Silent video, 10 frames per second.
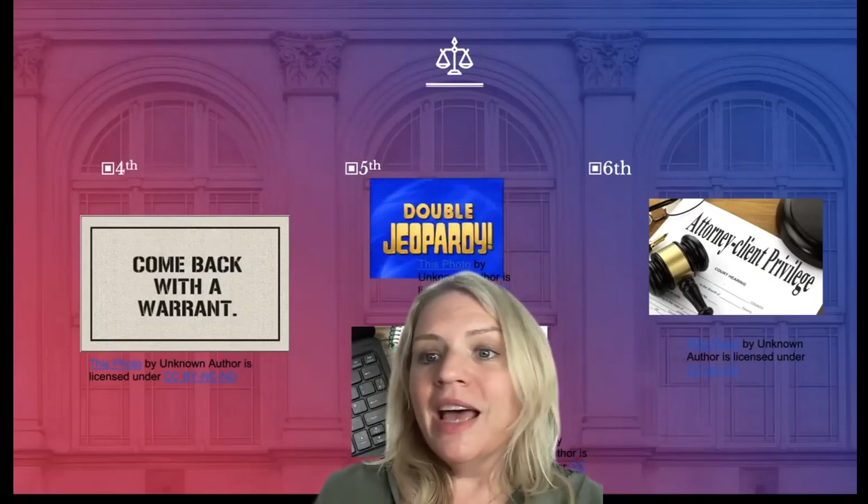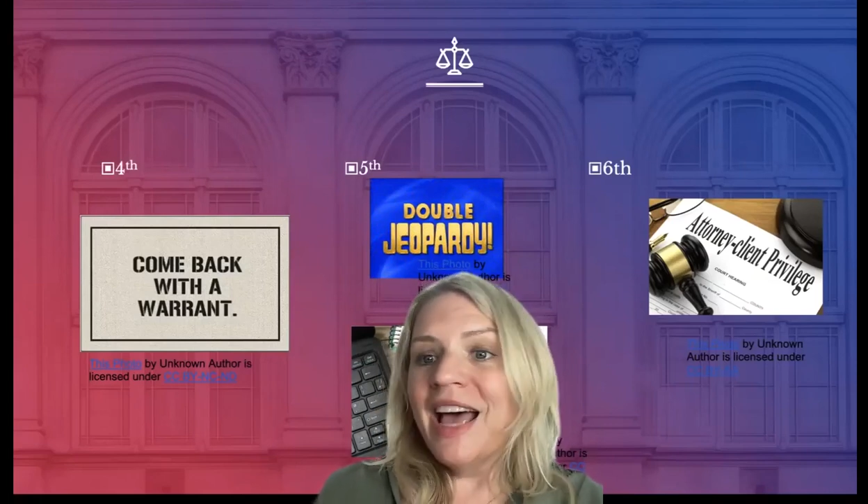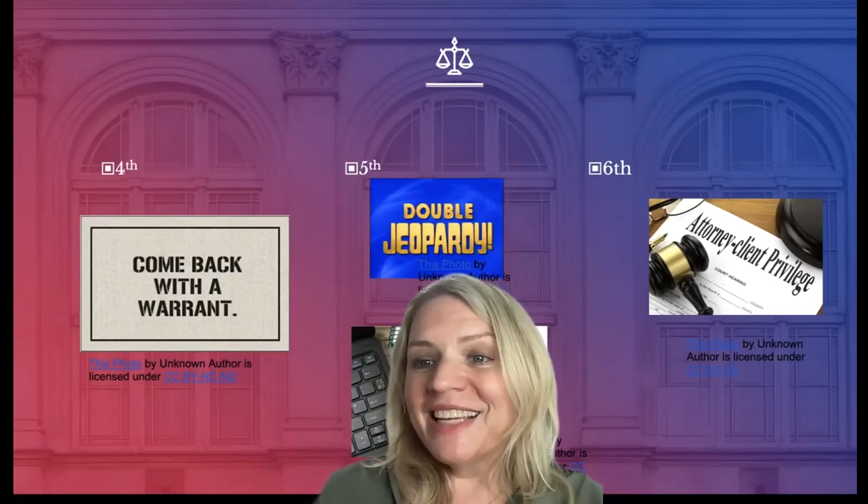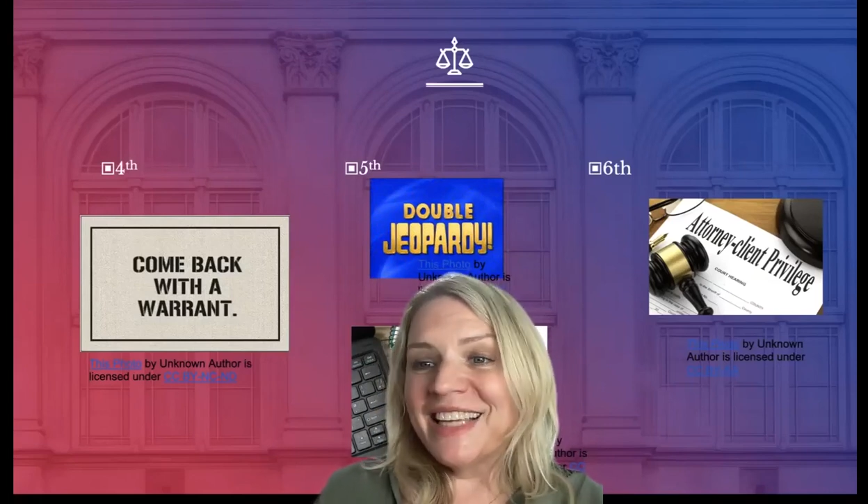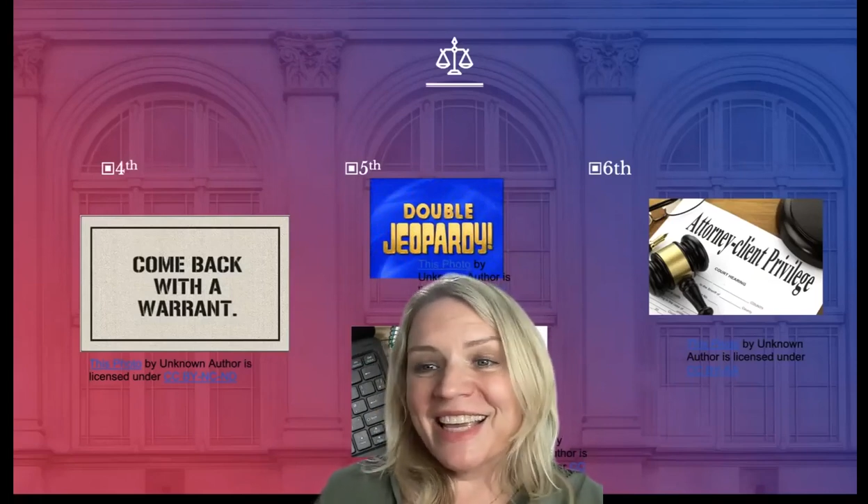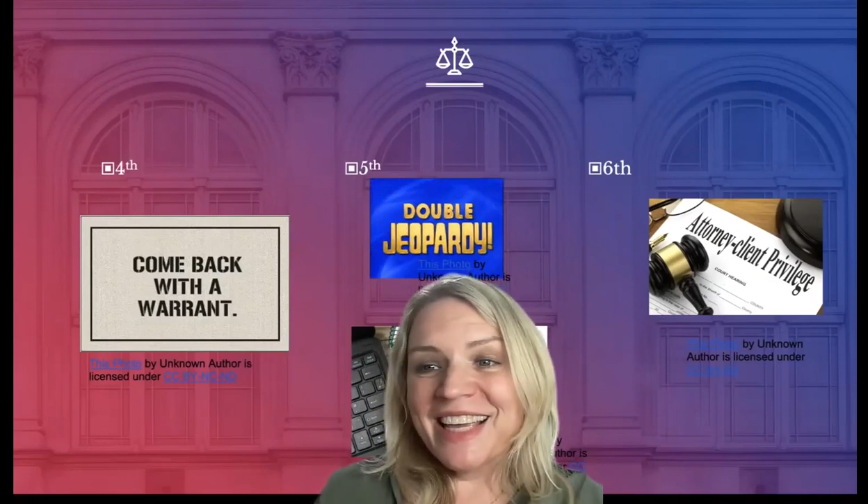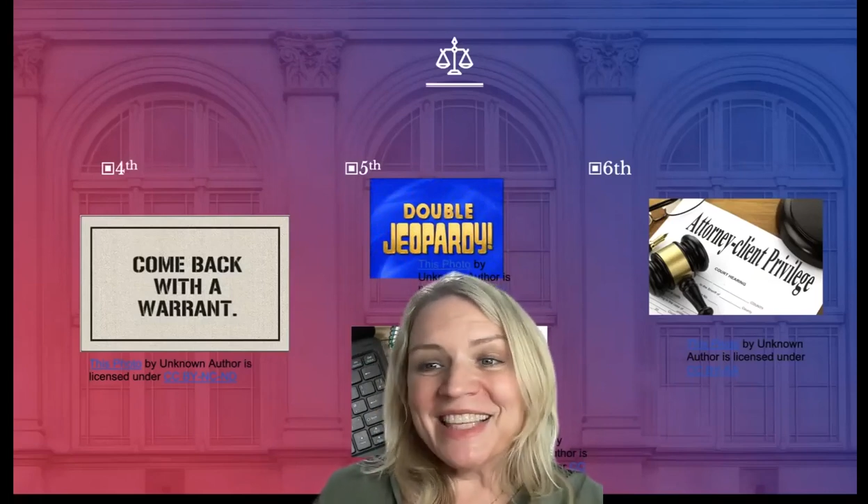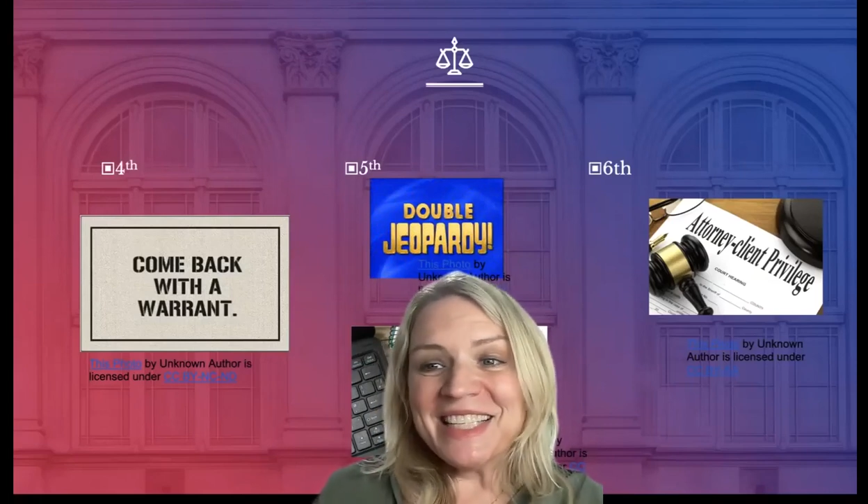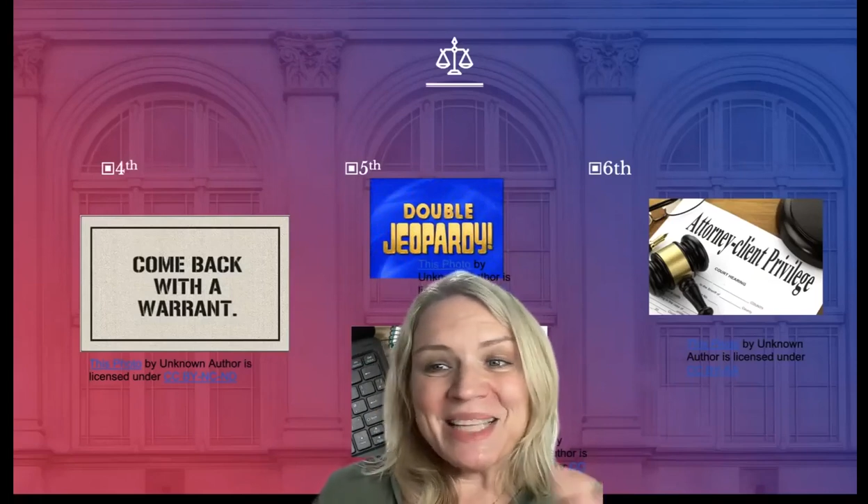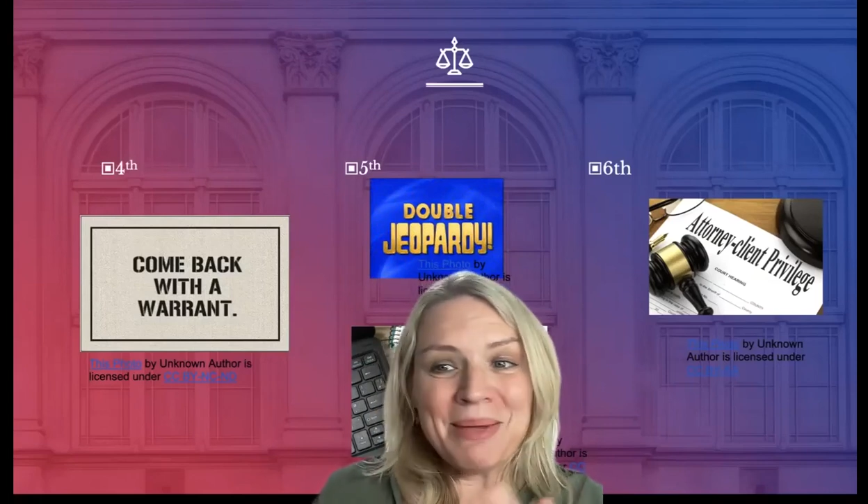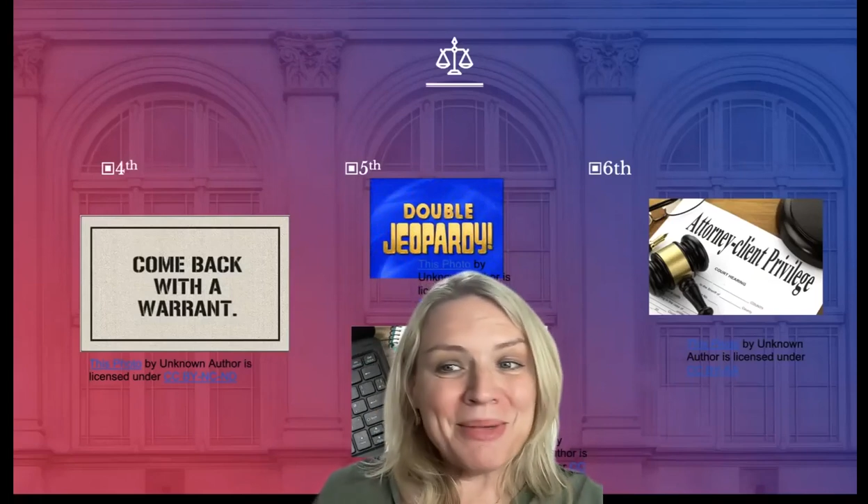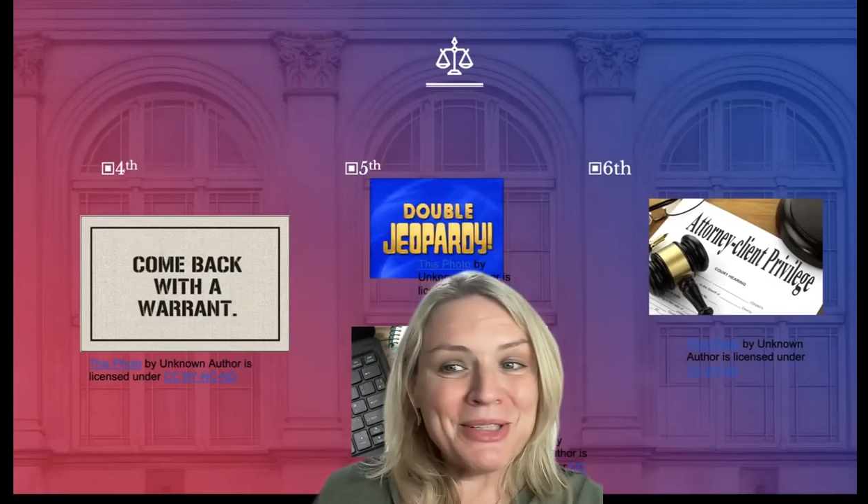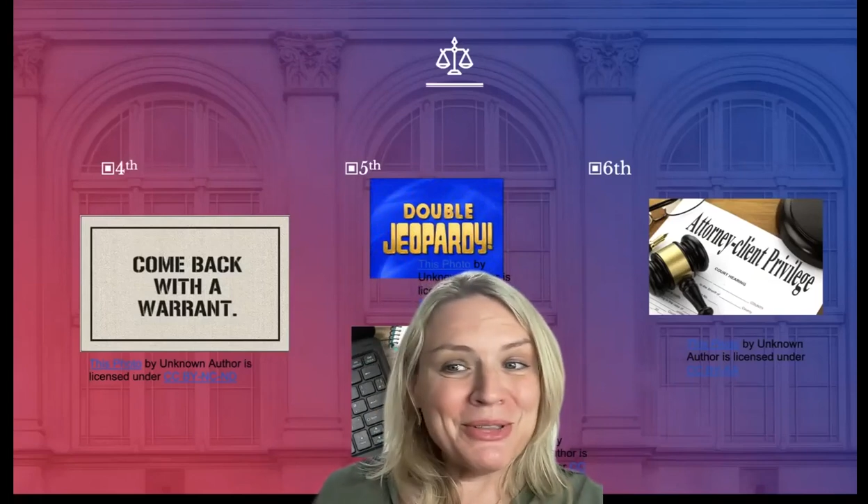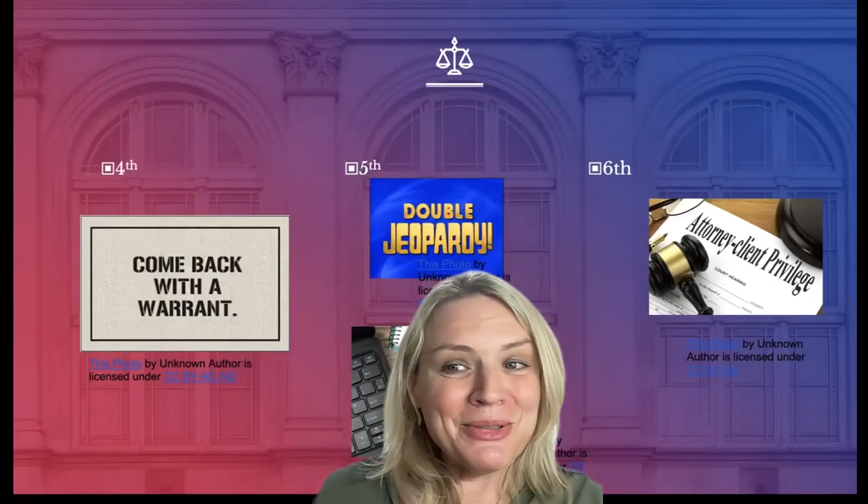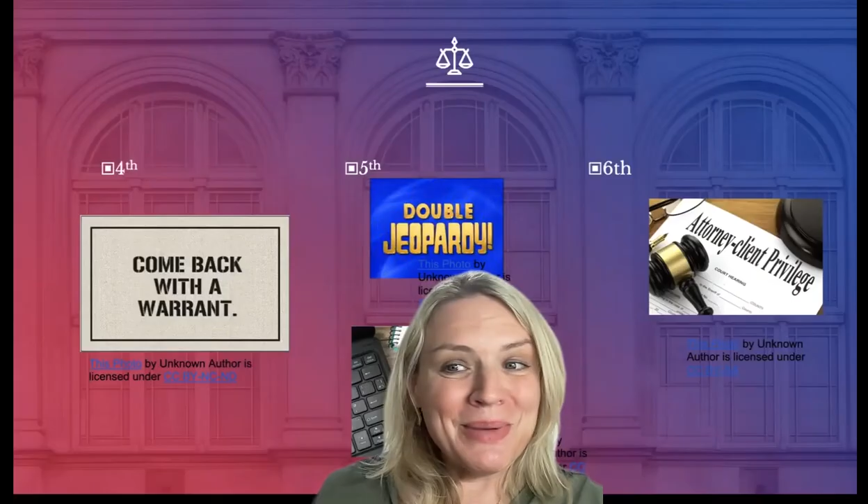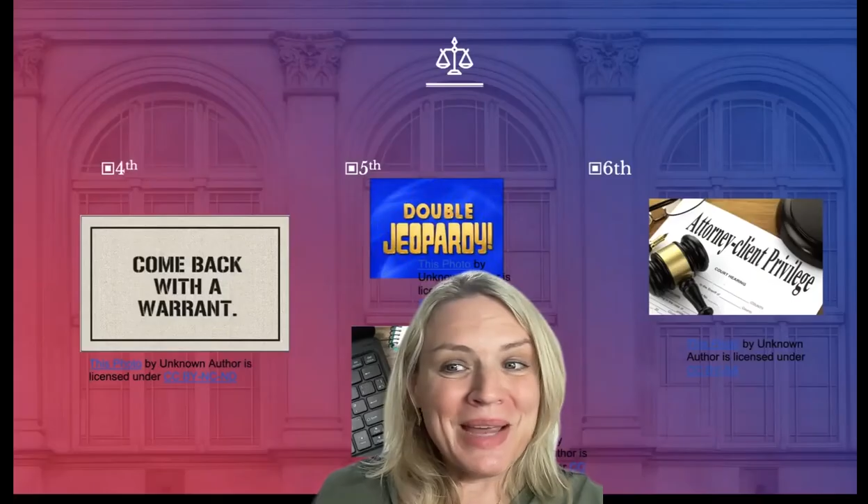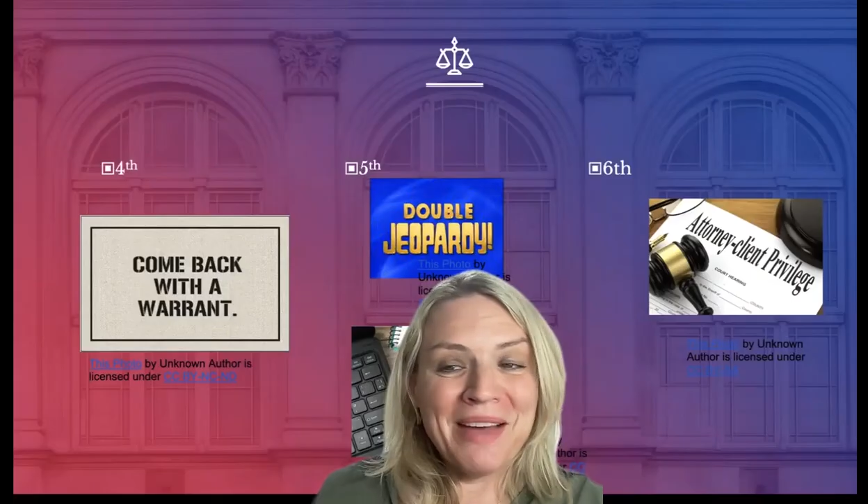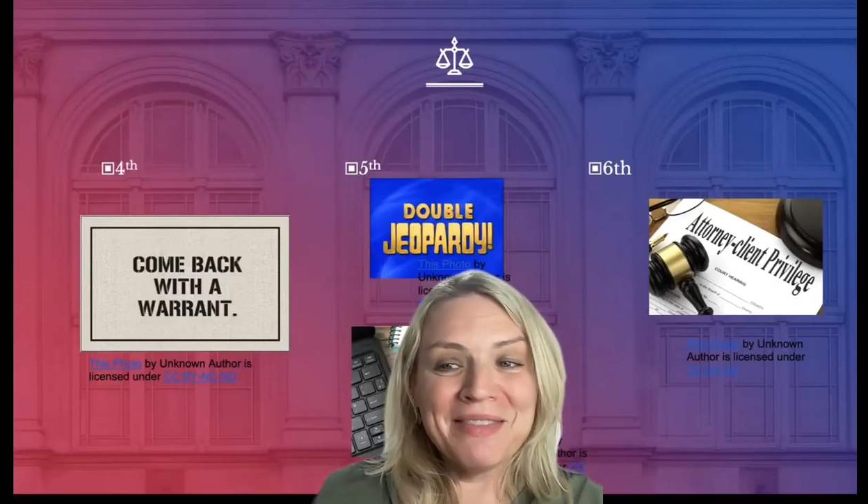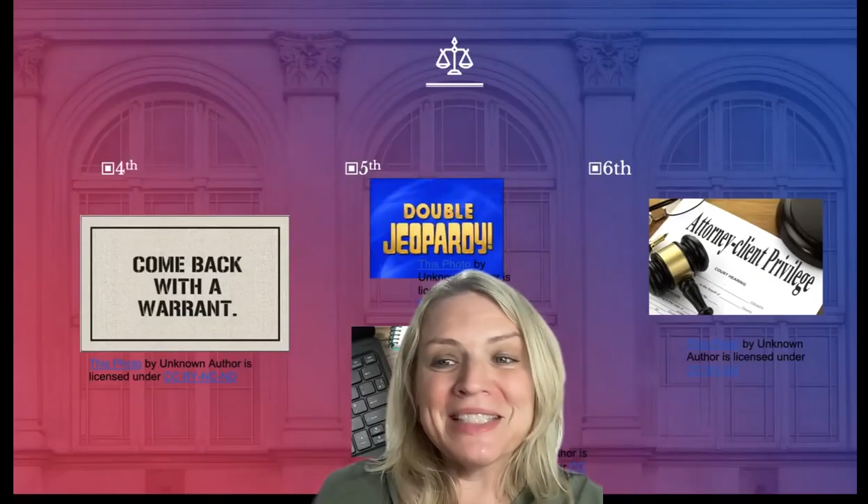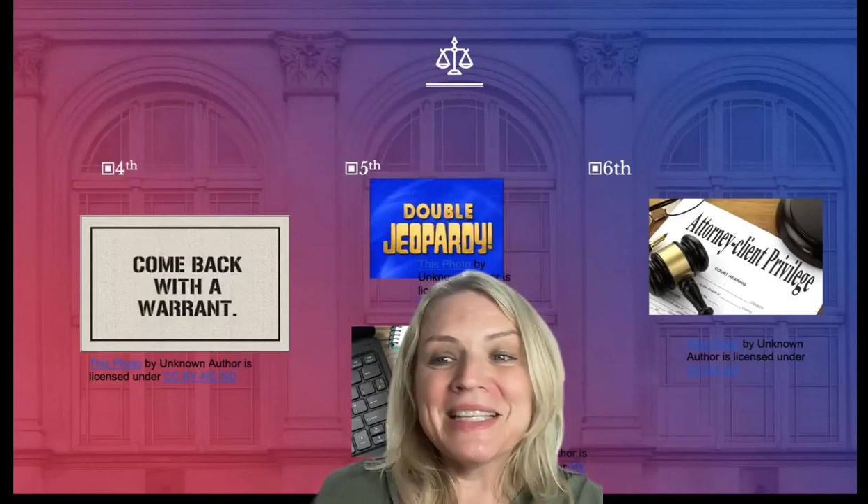again, the same issues we
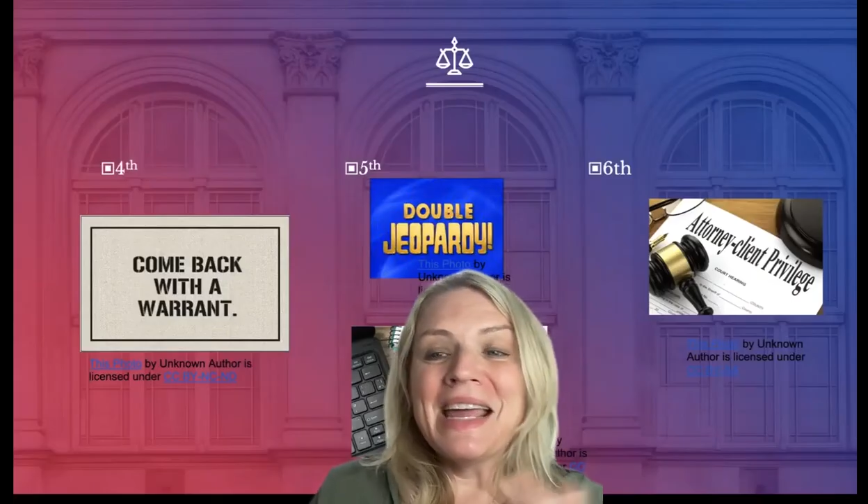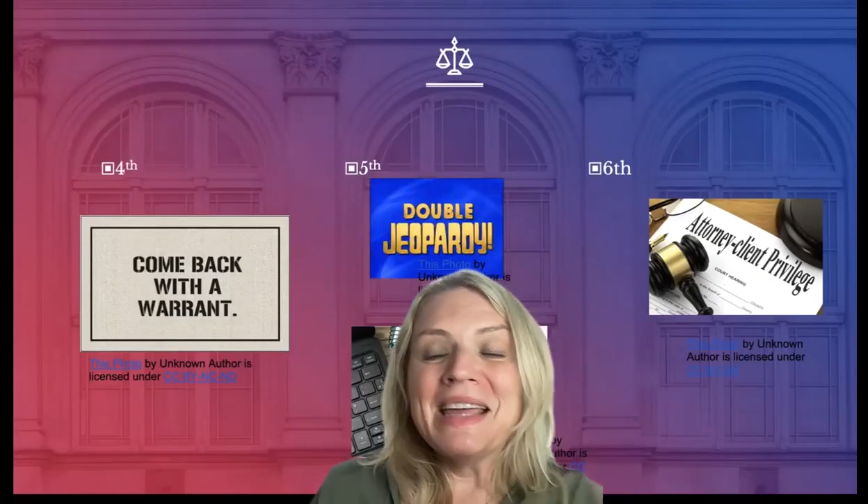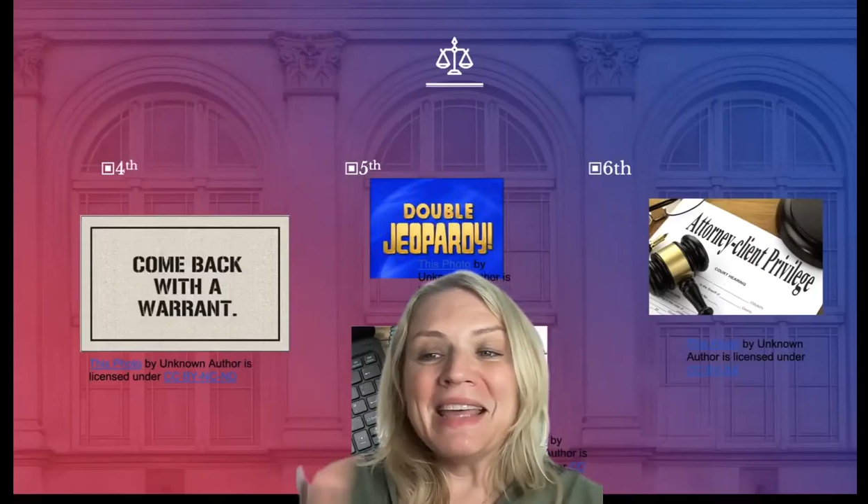have today,